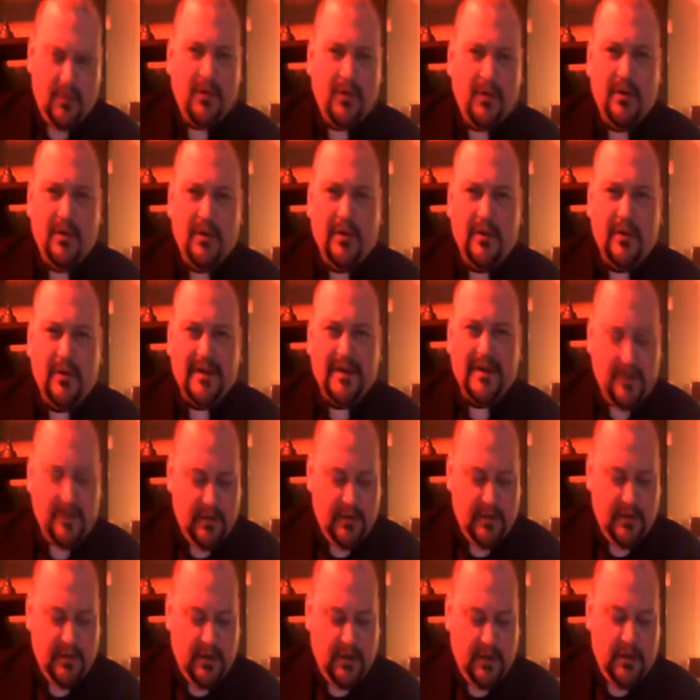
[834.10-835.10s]
What?
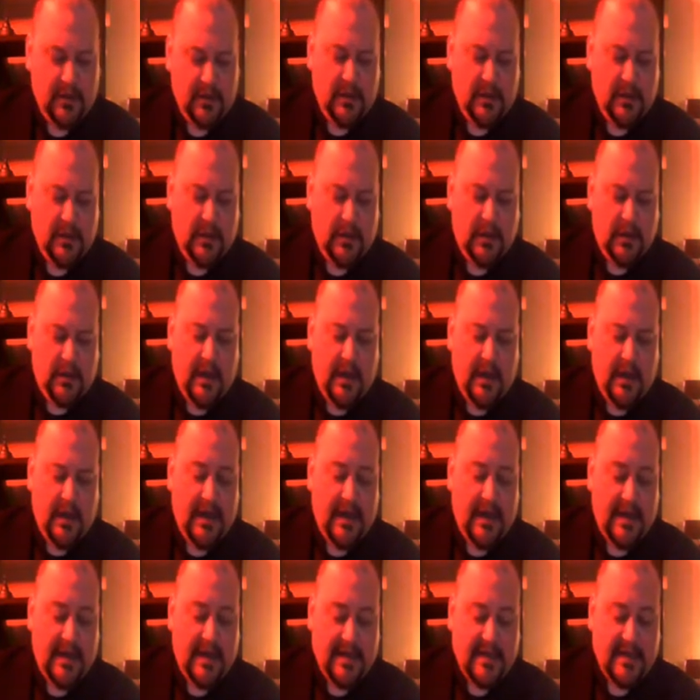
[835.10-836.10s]
And
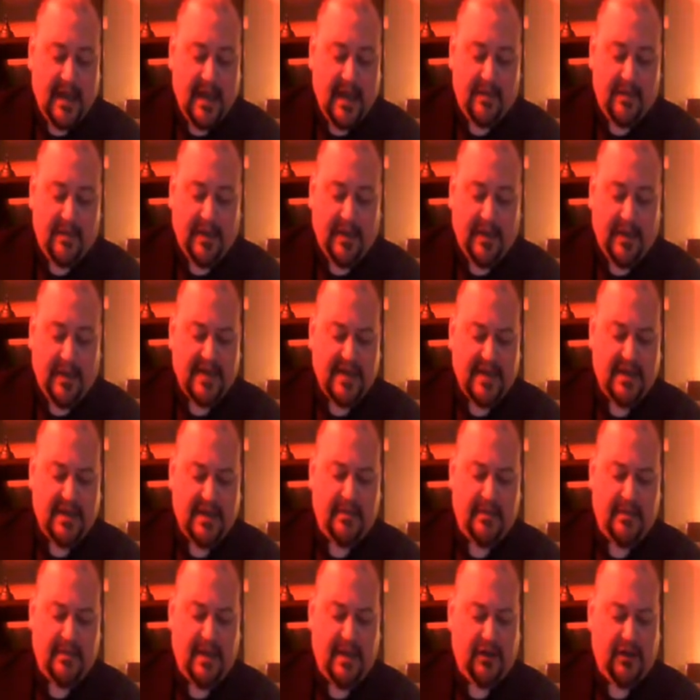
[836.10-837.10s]
he said, Blessed
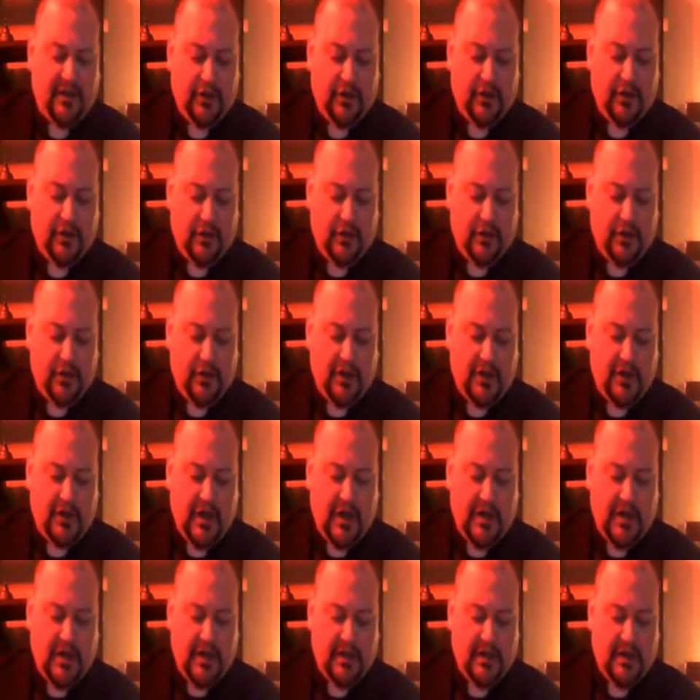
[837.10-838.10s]
be the Lord
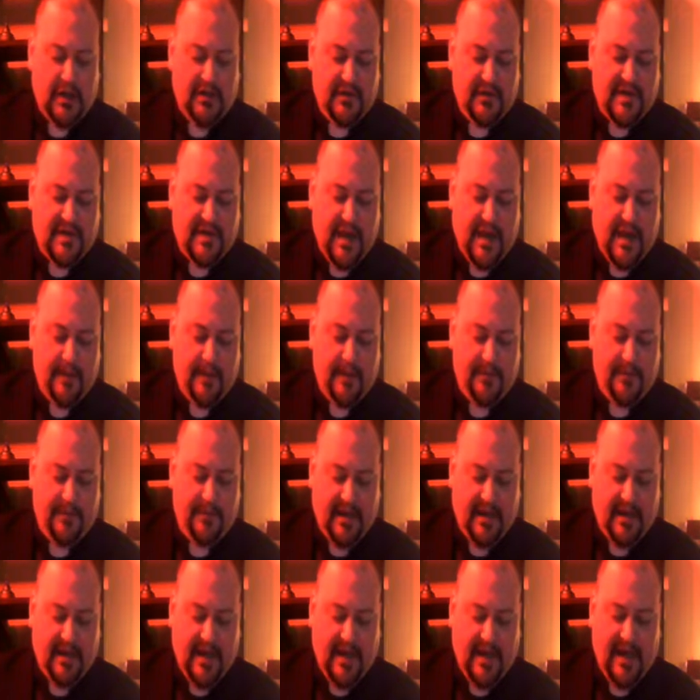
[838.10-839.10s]
God of Sem
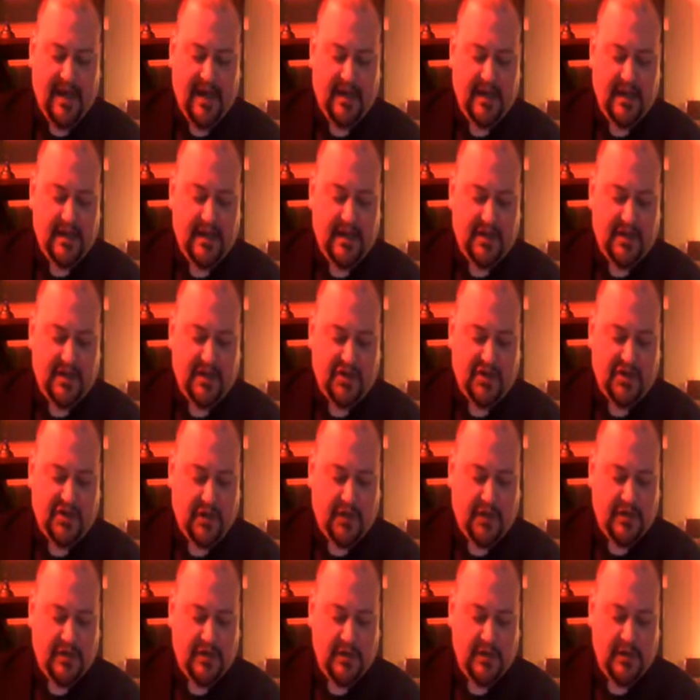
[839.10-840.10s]
and Canaan his
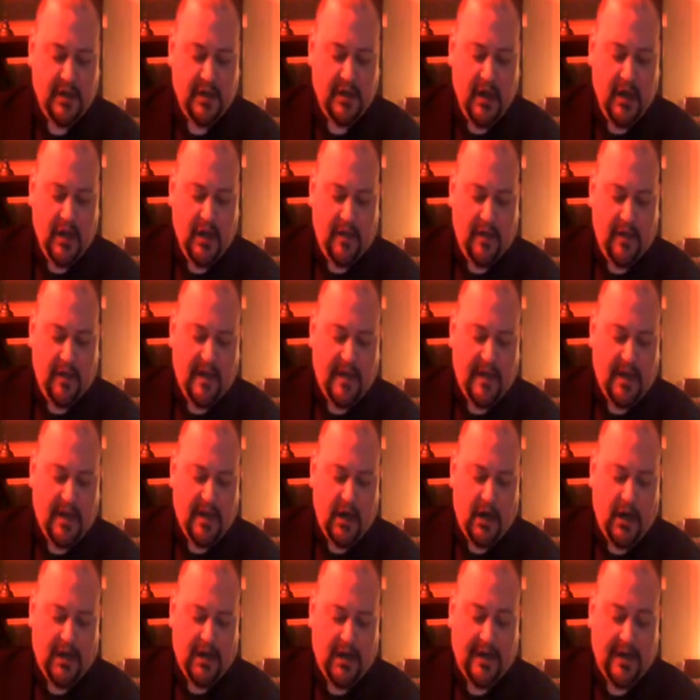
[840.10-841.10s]
servant. May
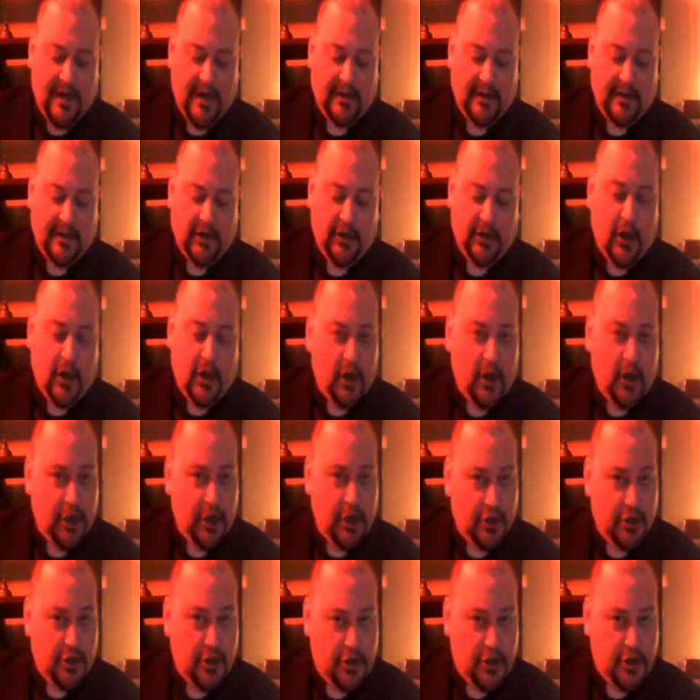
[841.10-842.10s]
God
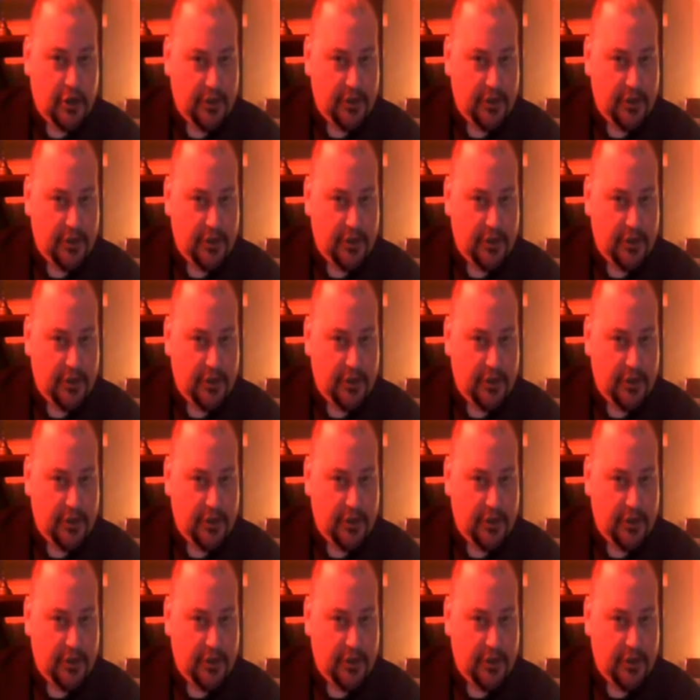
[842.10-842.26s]
enlarge